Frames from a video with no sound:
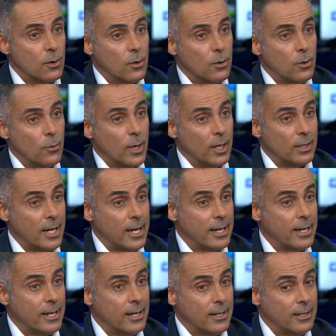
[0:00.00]
Well,
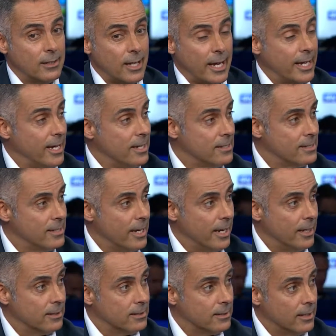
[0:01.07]
like I
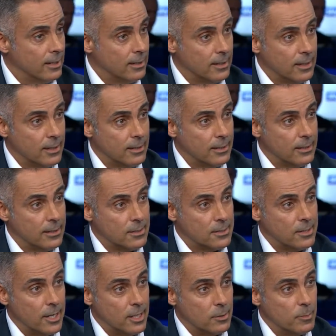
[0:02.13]
said in the
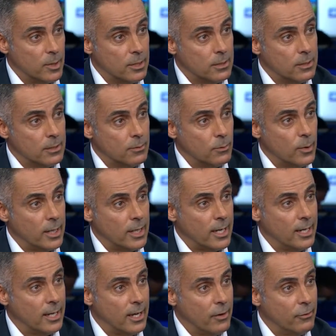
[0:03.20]
statement when I
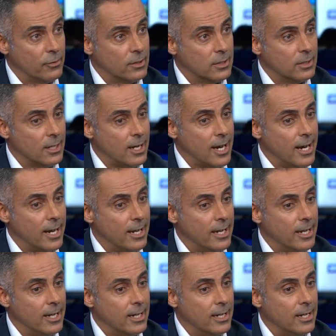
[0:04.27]
left,
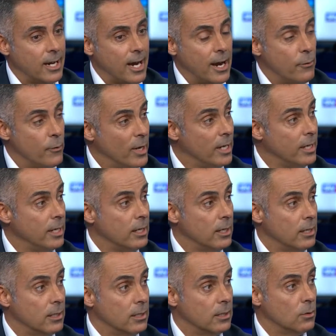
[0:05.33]
I really
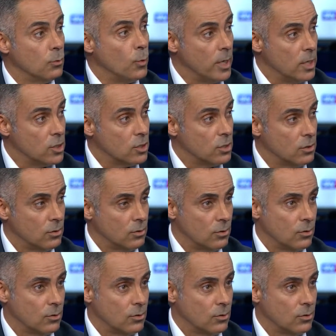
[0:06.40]
wish